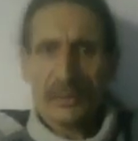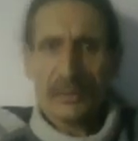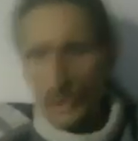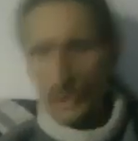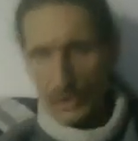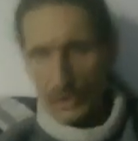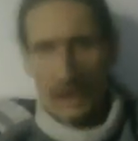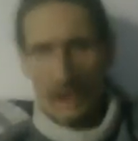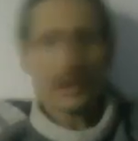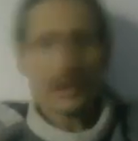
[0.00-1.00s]
caused you a
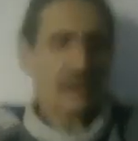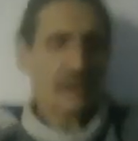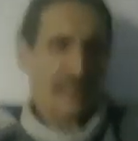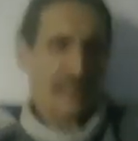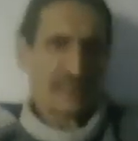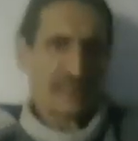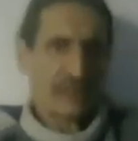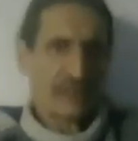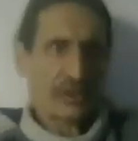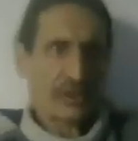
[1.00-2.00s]
loss. That's the
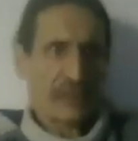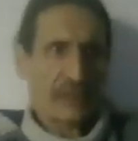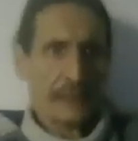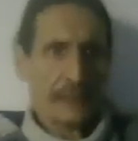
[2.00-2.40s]
difference there.